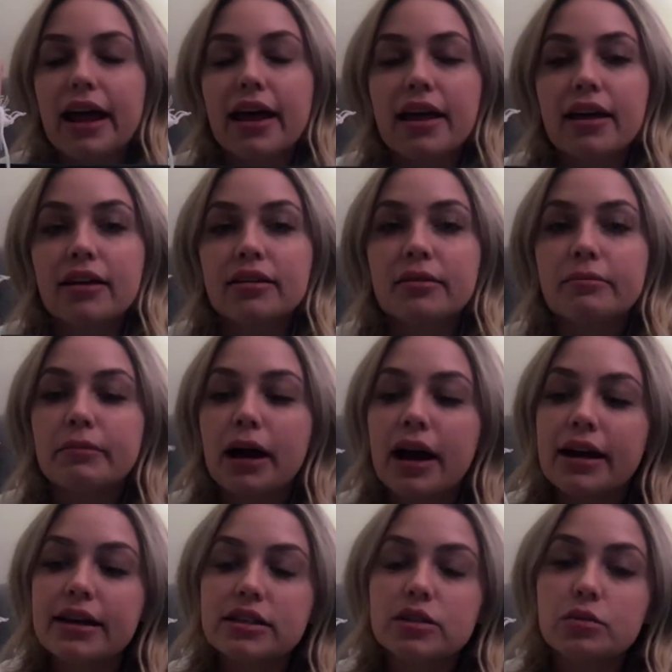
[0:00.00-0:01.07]
and
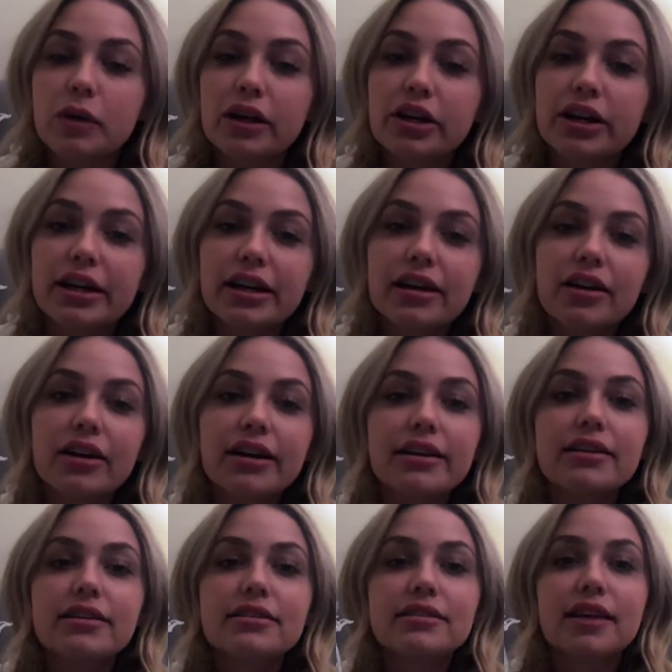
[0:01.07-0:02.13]
my sweater here
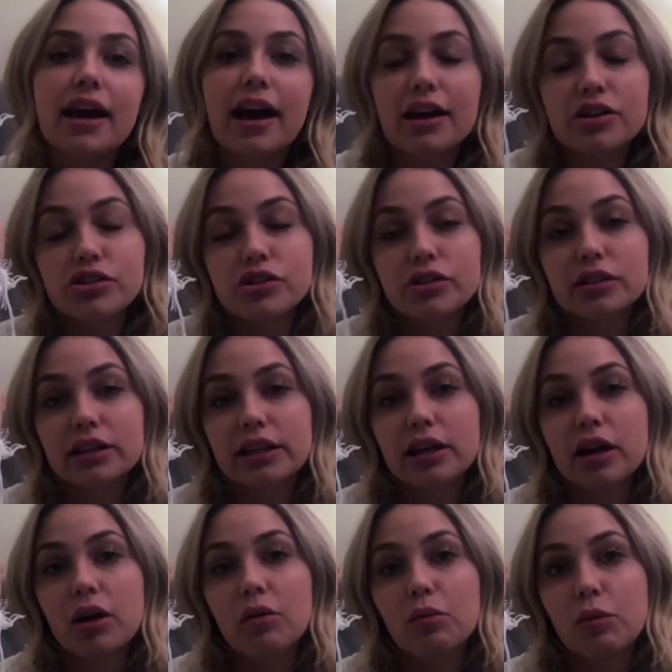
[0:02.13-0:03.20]
is actually
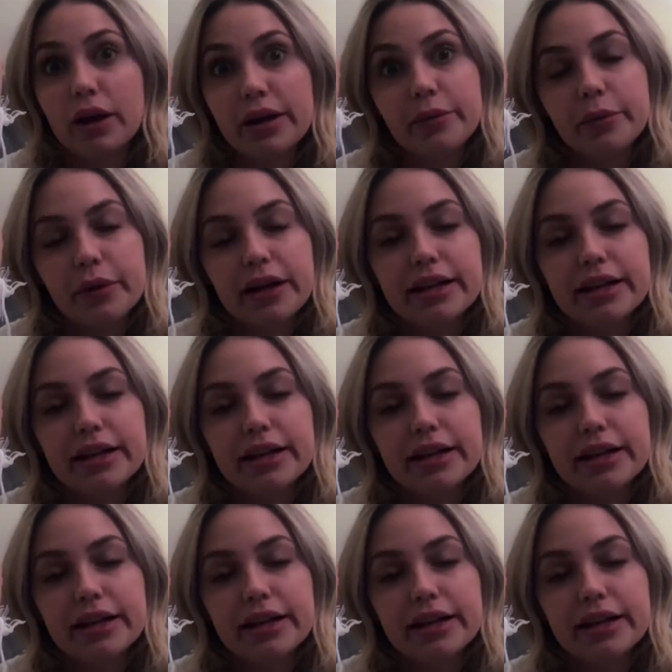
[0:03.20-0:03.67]
a white.